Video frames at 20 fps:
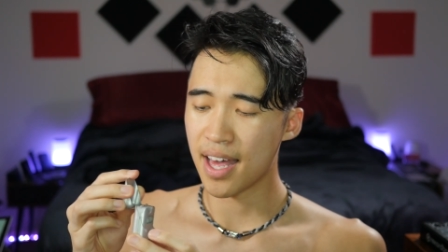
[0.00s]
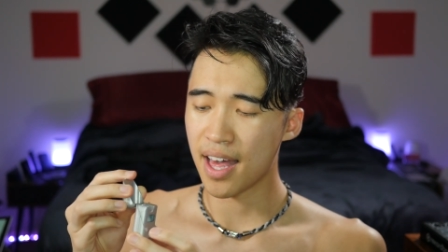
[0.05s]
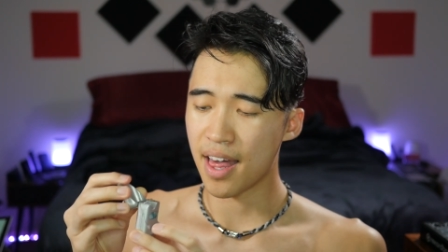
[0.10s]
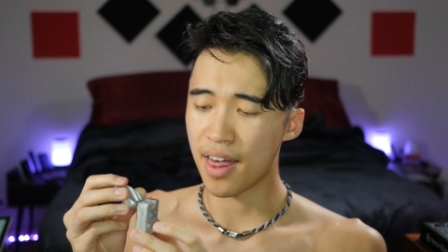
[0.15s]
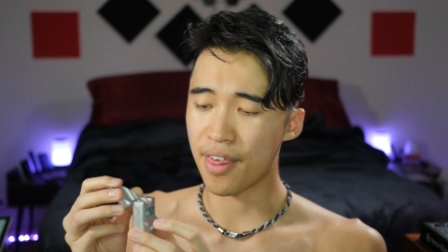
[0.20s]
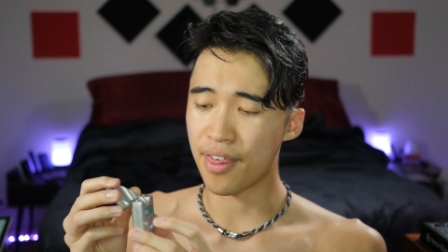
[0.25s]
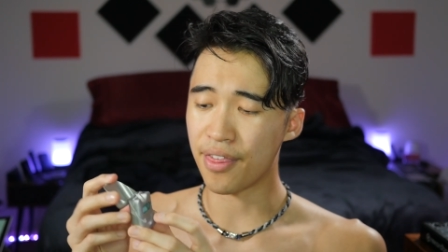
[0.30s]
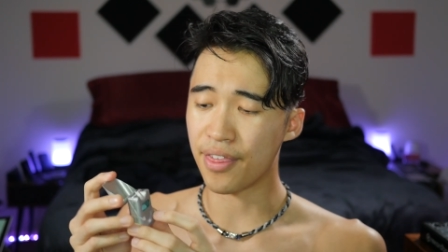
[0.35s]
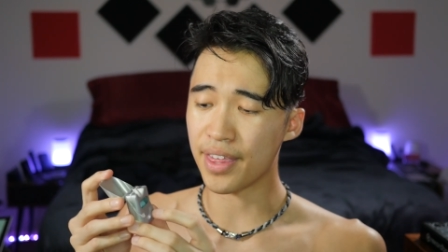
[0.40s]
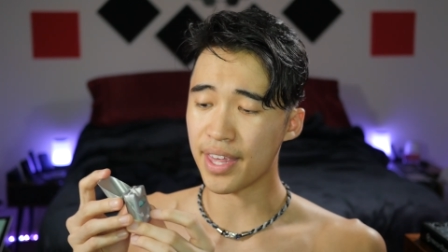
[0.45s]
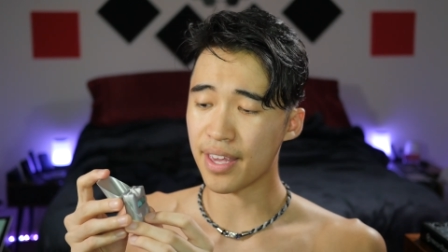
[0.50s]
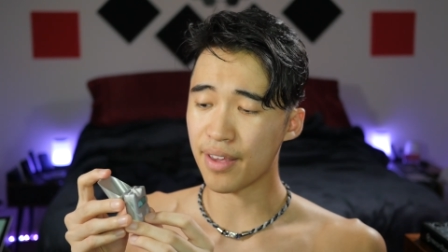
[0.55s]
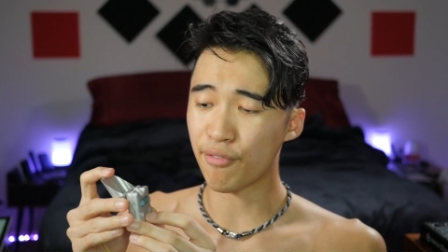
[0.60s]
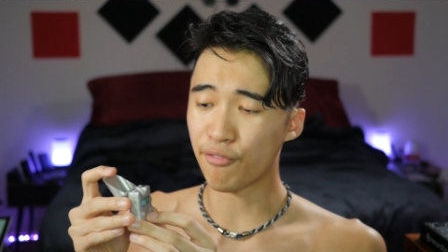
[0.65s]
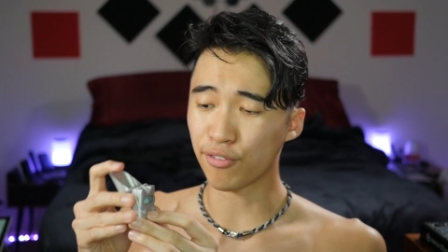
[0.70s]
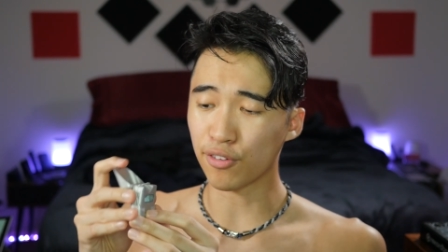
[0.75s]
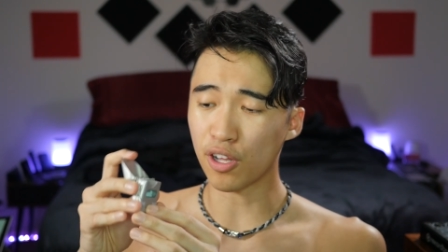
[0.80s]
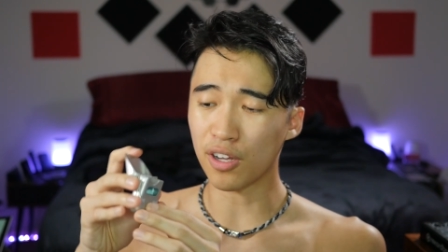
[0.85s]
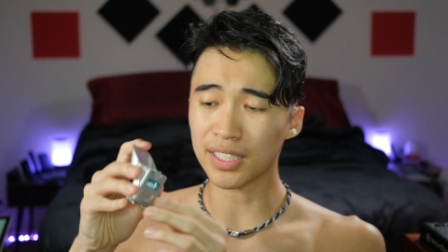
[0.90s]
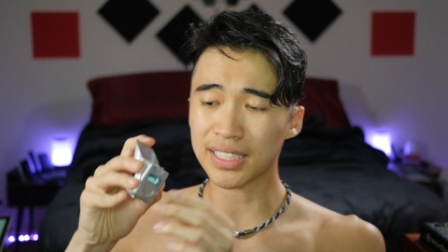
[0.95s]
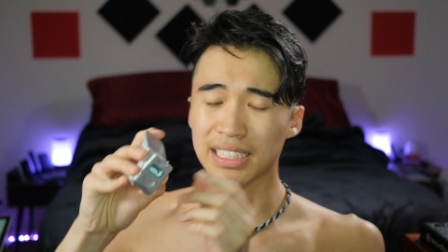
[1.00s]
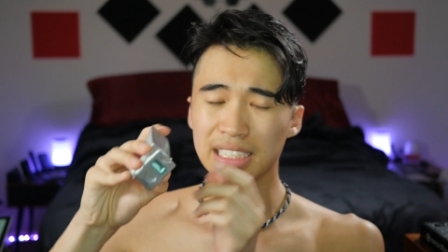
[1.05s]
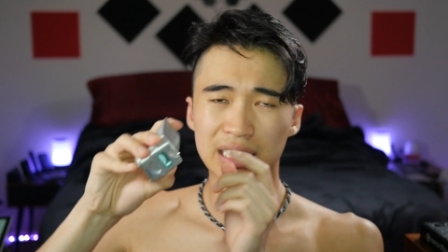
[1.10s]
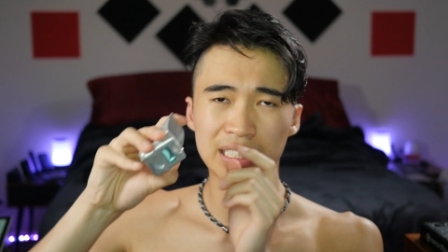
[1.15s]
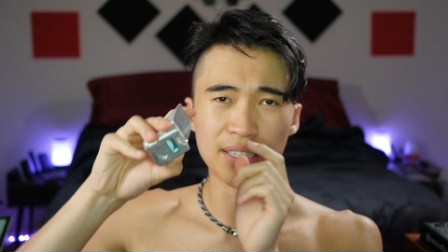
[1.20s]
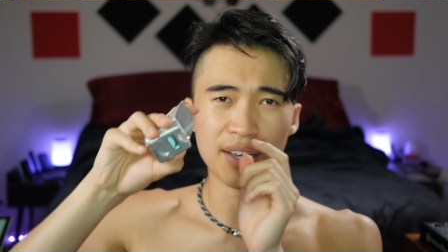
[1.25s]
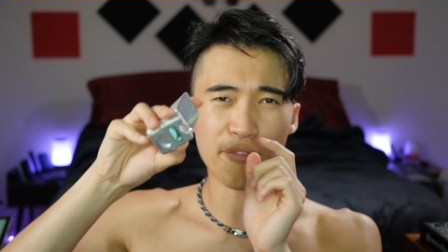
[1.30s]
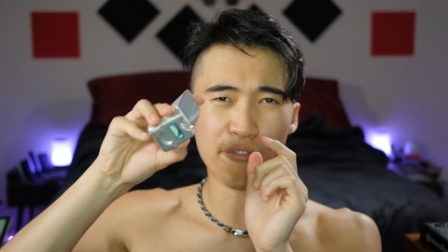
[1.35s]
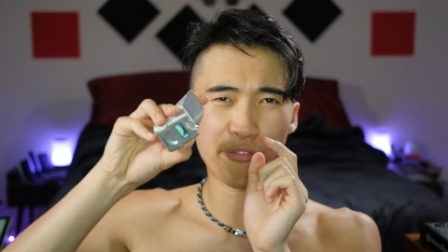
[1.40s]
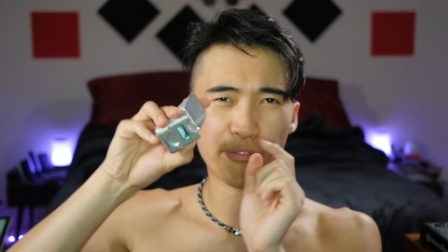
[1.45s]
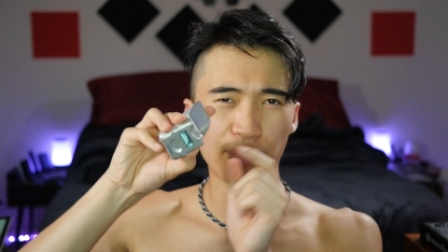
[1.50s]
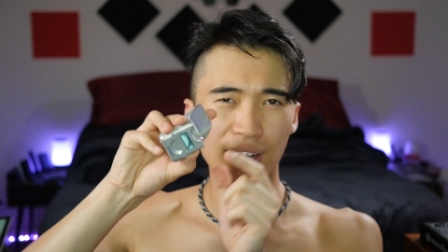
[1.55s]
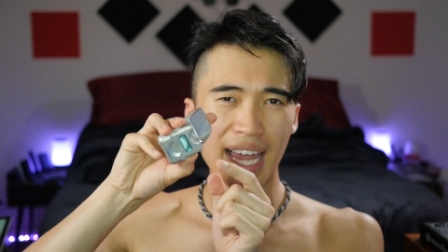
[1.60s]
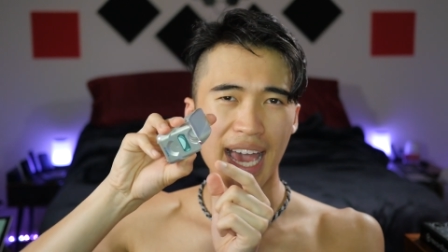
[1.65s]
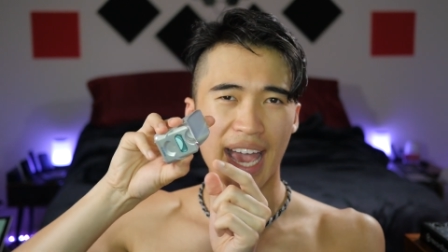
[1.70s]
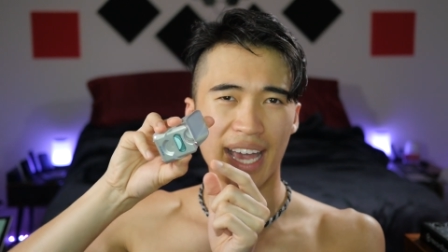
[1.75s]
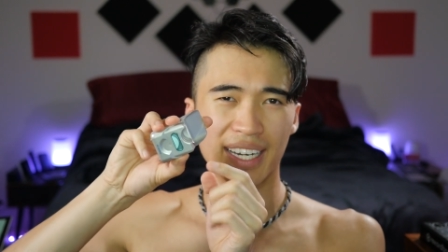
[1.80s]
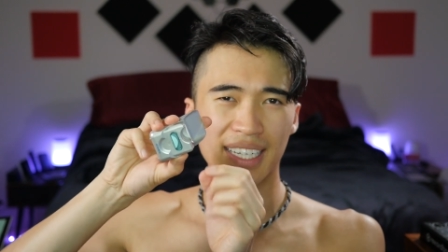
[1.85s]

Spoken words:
the floss is flat.